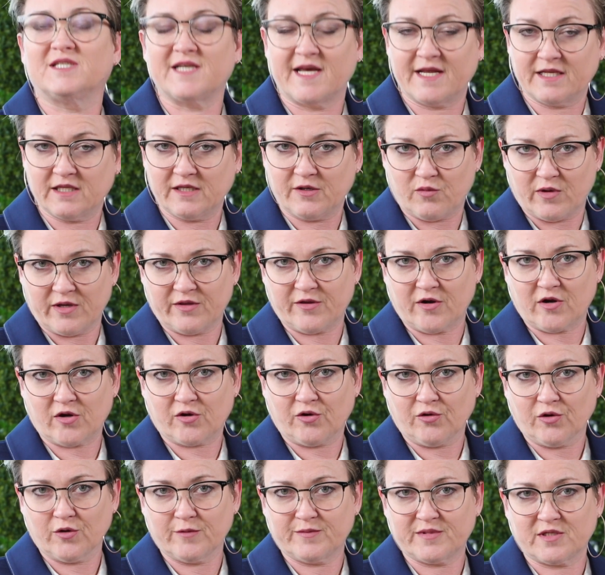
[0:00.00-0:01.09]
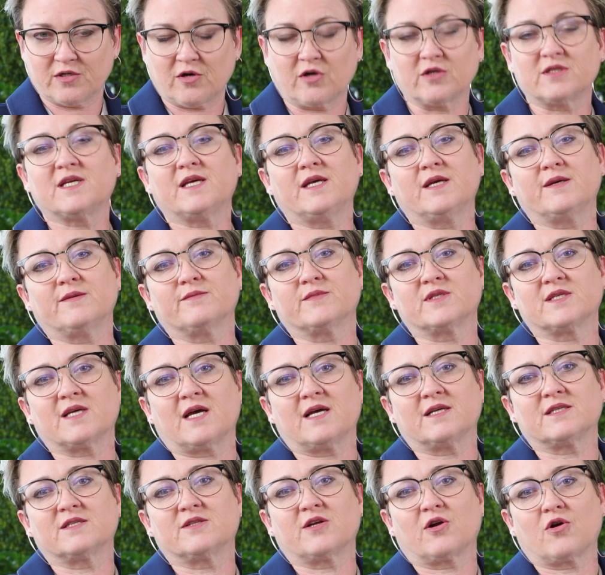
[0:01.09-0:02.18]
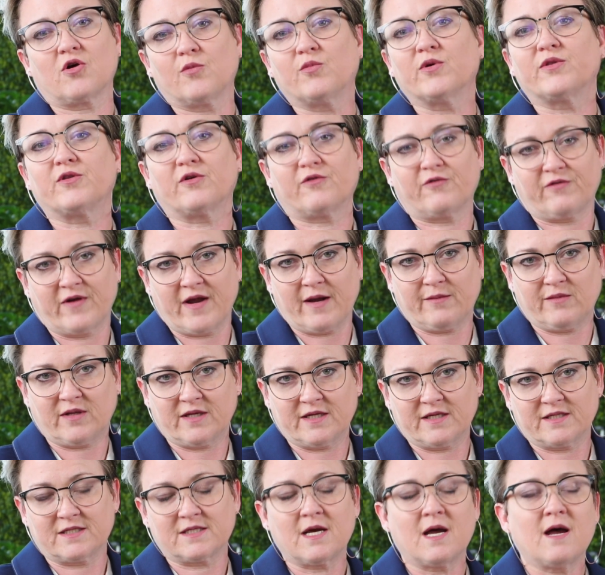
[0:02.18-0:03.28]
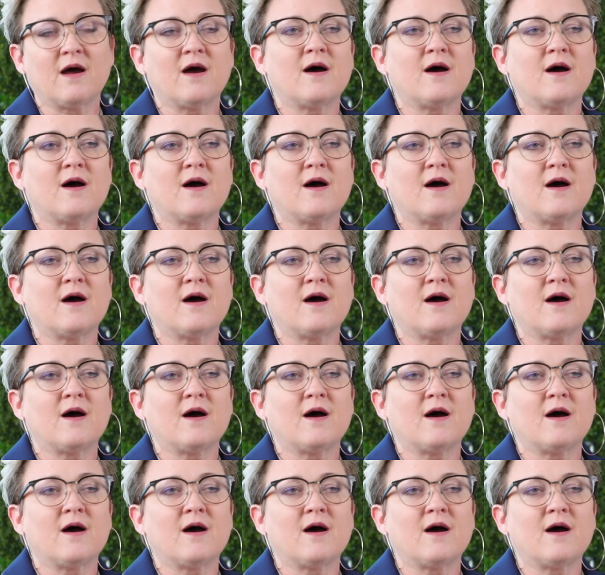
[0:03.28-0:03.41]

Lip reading: daily with our groups and our teams as they're home with their families.